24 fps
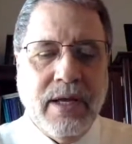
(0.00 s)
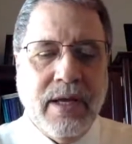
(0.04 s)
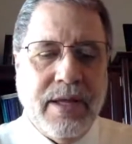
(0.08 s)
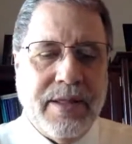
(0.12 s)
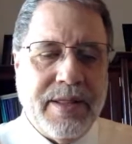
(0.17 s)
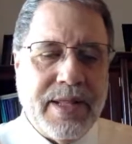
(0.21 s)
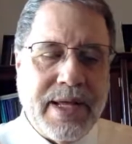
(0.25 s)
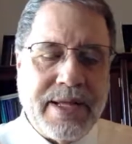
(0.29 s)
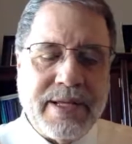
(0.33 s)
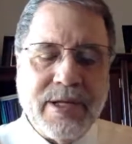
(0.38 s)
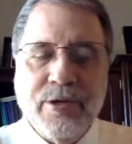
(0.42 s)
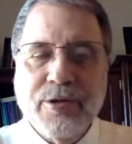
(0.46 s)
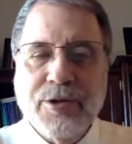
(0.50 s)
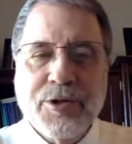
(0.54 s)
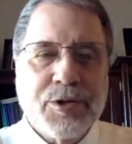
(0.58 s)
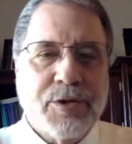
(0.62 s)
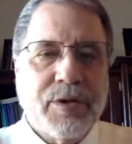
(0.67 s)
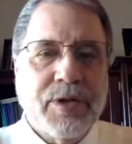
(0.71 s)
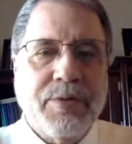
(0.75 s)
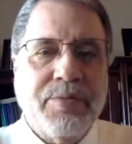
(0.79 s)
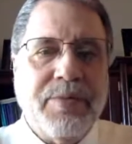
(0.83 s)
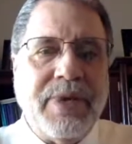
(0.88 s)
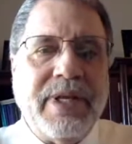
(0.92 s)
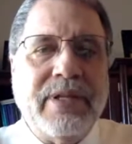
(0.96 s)
And that
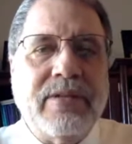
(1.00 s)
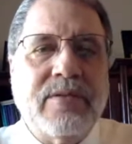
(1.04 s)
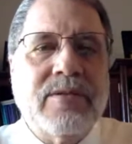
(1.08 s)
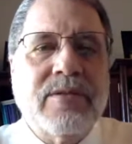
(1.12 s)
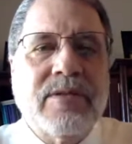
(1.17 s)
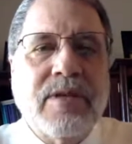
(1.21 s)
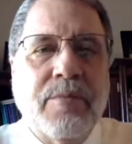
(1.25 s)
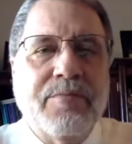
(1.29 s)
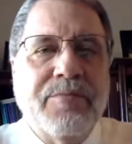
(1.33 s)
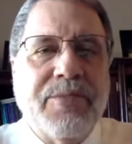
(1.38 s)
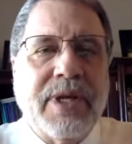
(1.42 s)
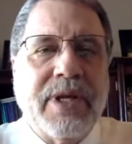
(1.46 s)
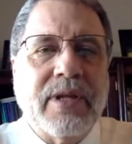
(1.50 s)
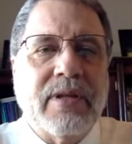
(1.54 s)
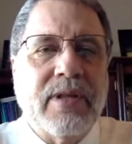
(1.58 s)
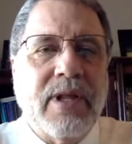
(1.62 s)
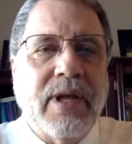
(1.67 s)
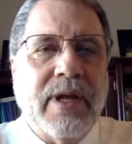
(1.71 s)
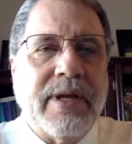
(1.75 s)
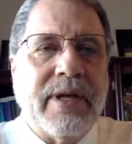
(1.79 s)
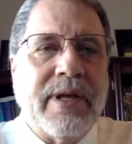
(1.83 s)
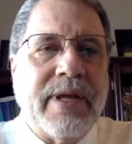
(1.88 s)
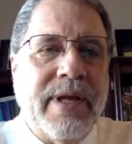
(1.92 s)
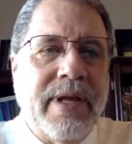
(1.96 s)
usually means something
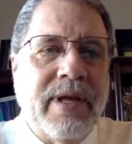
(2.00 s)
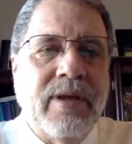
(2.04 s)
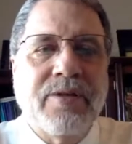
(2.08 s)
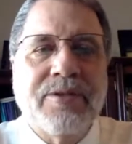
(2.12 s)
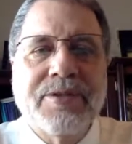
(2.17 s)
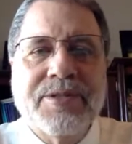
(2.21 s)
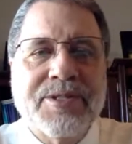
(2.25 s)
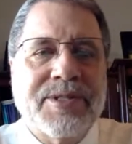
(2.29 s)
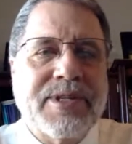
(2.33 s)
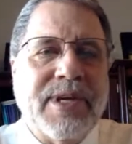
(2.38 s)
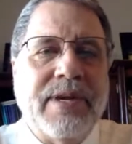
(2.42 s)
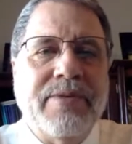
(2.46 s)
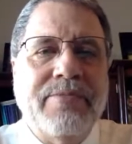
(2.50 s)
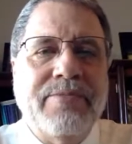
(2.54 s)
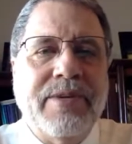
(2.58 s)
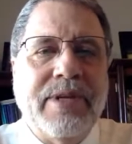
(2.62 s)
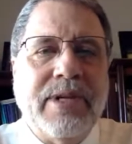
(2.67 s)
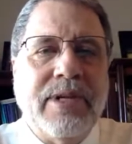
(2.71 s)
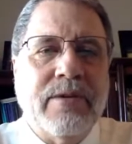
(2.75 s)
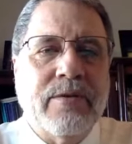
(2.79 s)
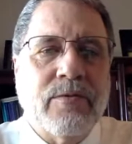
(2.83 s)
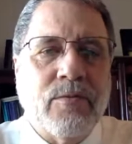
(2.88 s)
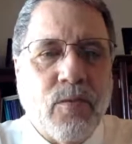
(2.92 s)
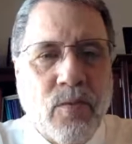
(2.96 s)
like health,
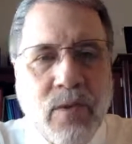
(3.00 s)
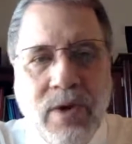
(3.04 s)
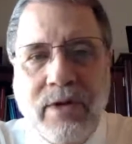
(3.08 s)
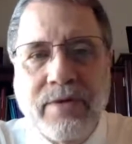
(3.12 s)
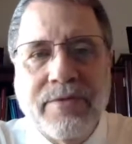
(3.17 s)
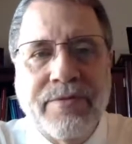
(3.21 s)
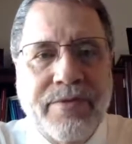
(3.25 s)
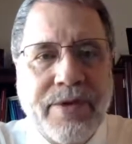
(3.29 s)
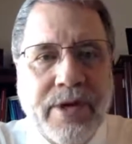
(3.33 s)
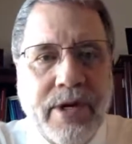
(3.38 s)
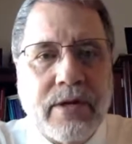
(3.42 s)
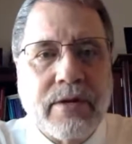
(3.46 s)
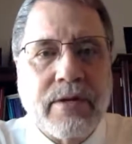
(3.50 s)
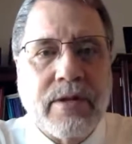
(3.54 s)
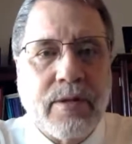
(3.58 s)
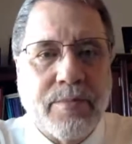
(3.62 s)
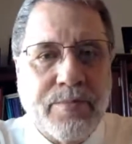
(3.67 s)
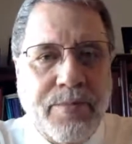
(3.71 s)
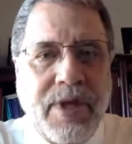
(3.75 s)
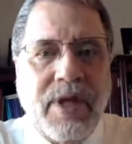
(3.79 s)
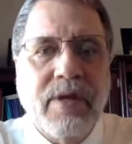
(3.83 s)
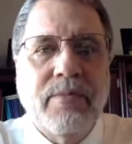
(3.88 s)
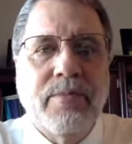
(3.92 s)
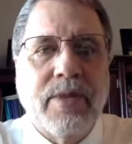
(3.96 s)
safety, and welfare of
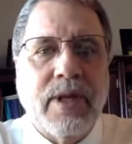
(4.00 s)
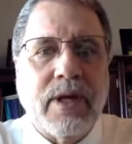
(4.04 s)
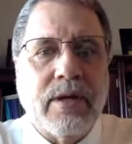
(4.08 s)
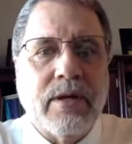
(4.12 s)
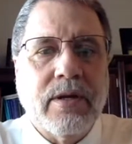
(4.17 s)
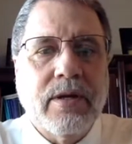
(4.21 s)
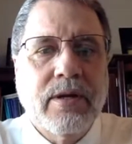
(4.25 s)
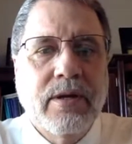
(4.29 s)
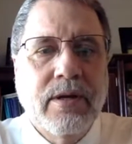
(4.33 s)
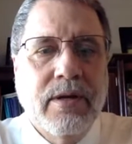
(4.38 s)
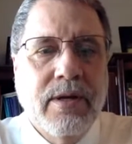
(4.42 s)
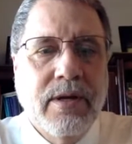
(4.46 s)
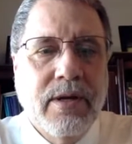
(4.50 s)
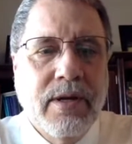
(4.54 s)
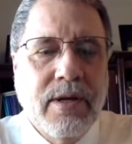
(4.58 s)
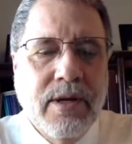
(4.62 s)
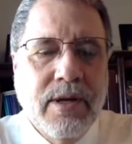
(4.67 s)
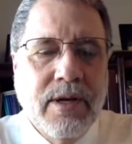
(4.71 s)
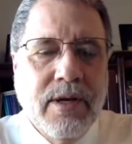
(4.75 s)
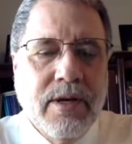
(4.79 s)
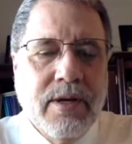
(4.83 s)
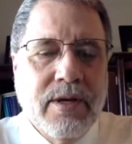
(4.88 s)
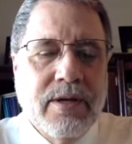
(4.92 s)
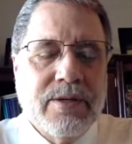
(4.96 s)
the public.
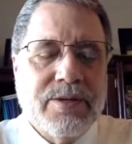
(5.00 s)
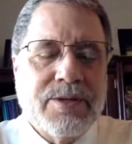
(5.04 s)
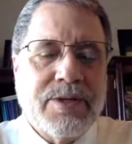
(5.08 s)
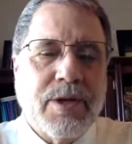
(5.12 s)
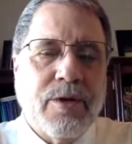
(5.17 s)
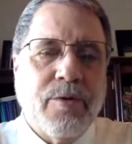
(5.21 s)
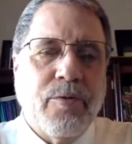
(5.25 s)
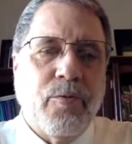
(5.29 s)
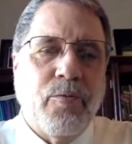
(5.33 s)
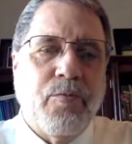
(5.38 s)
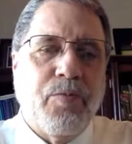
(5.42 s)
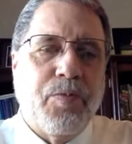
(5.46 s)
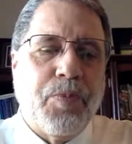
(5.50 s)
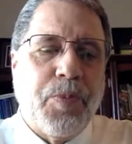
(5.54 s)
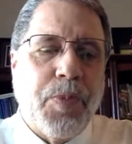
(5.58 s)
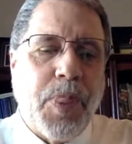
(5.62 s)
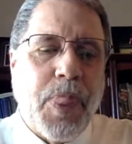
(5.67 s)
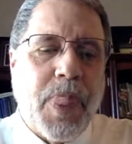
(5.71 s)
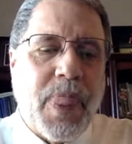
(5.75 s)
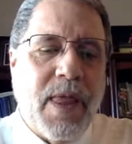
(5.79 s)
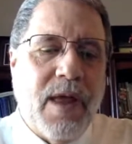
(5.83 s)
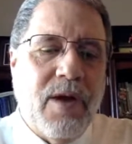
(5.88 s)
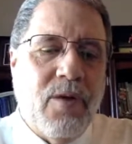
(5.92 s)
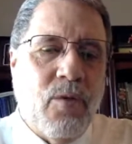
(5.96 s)
So
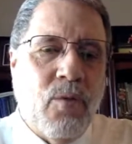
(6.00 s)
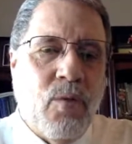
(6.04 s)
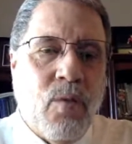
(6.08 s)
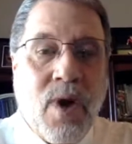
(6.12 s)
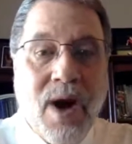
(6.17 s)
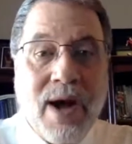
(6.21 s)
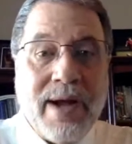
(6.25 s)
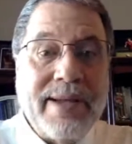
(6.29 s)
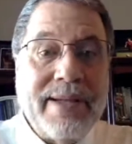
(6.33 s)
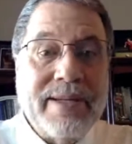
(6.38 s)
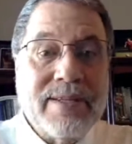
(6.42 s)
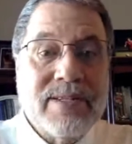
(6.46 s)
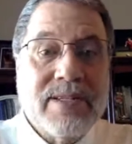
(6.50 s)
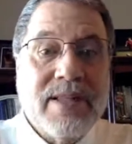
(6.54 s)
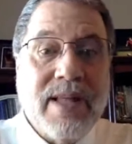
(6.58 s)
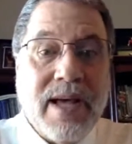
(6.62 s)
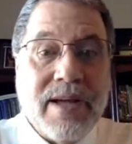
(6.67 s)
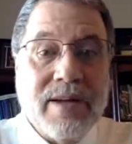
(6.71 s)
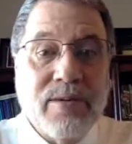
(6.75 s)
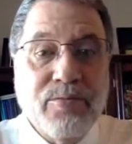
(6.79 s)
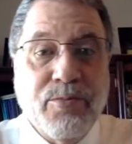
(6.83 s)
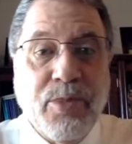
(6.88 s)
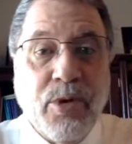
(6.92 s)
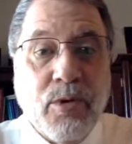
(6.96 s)
why is
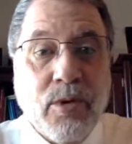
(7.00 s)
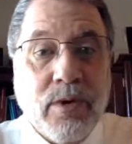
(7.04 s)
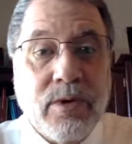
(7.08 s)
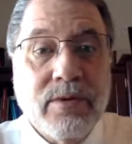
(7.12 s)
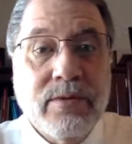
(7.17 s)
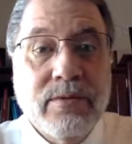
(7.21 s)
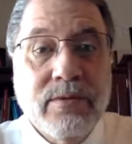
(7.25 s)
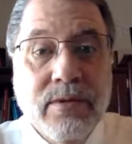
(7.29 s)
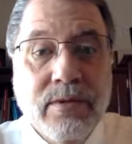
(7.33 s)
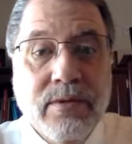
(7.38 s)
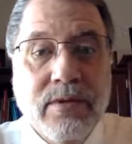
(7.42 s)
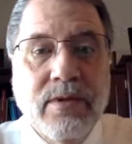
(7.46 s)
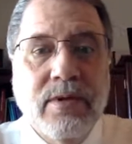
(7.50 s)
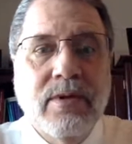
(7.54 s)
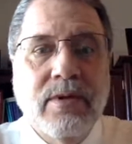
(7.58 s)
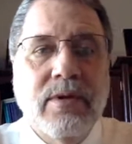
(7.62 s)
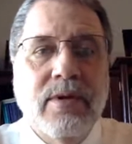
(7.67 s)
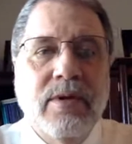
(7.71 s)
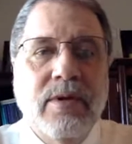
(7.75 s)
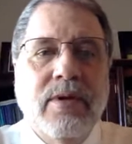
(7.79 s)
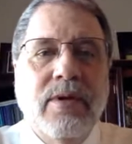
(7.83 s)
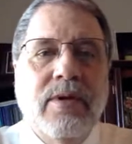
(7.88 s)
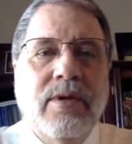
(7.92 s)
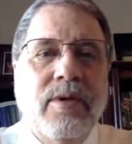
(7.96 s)
that important?
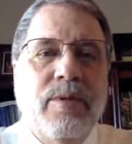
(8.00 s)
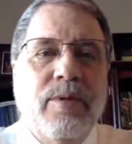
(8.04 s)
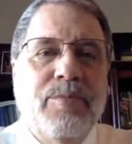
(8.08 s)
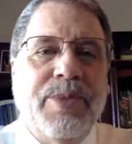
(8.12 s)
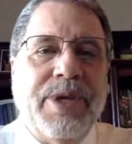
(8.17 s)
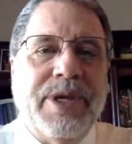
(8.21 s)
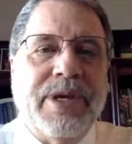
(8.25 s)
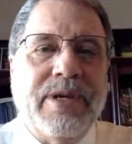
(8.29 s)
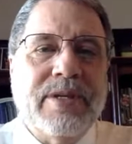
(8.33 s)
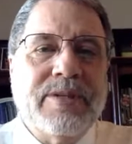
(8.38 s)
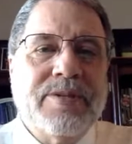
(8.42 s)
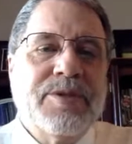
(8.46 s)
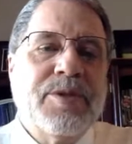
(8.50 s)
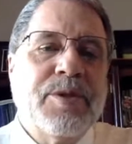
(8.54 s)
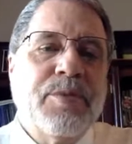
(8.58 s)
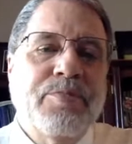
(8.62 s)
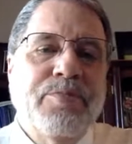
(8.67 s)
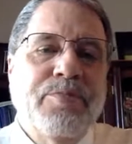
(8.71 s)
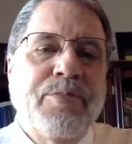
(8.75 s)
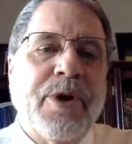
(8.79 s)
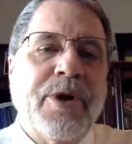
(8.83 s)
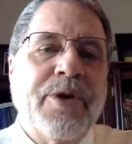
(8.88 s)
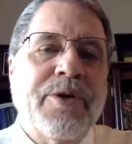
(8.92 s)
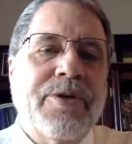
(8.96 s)
Because the
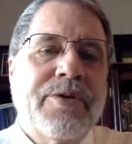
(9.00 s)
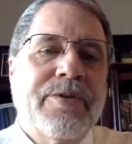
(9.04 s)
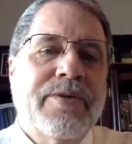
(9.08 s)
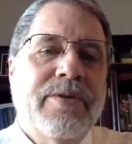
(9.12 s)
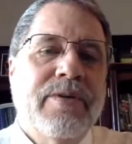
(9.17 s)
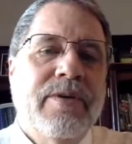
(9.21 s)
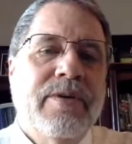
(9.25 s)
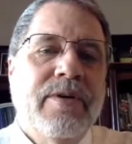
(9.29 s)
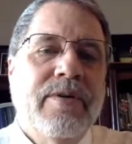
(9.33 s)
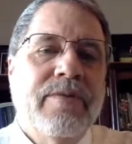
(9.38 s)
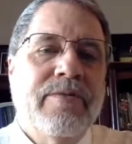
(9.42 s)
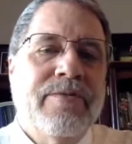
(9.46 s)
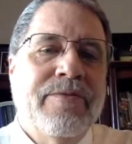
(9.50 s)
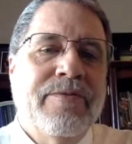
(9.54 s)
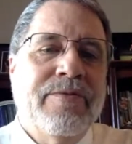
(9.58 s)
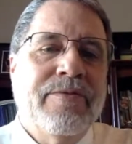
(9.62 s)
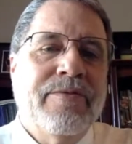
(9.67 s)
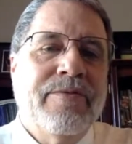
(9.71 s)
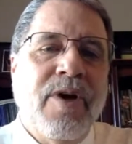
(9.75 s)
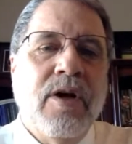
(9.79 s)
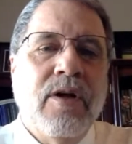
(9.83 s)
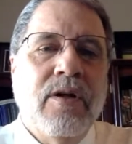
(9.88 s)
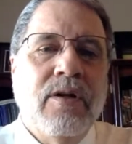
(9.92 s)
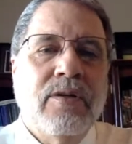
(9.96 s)
burden
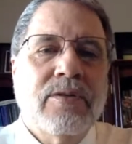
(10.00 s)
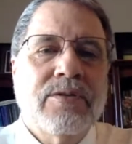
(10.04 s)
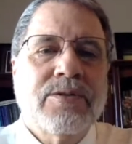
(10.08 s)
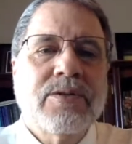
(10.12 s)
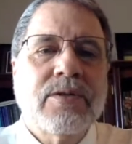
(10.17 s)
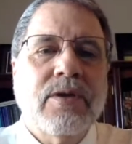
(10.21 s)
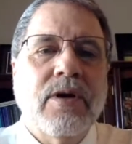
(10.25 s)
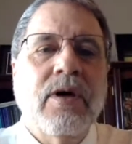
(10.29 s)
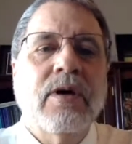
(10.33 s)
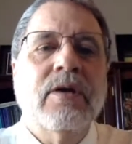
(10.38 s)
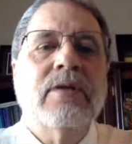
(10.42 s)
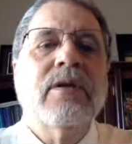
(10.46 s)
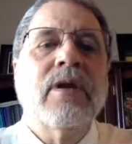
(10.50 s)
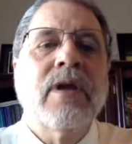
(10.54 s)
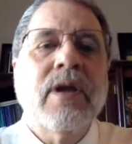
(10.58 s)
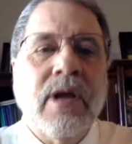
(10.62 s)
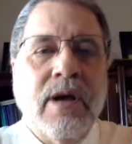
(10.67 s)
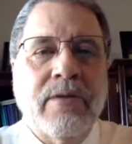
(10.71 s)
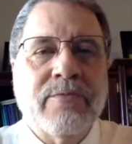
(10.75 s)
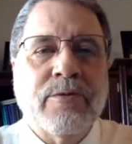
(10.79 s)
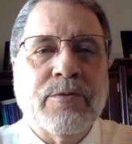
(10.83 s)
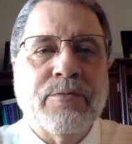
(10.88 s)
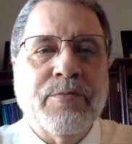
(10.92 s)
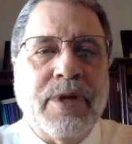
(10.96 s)
falls on
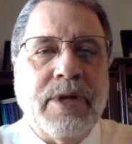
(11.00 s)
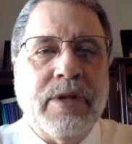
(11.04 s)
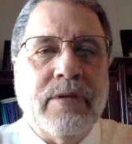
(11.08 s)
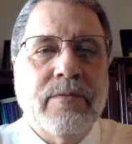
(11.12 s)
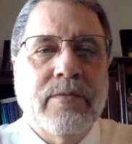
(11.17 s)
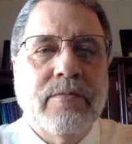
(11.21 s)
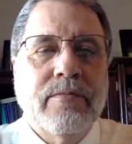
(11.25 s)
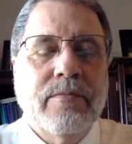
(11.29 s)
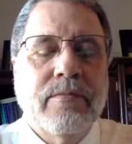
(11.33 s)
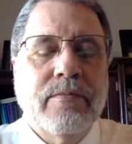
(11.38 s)
government.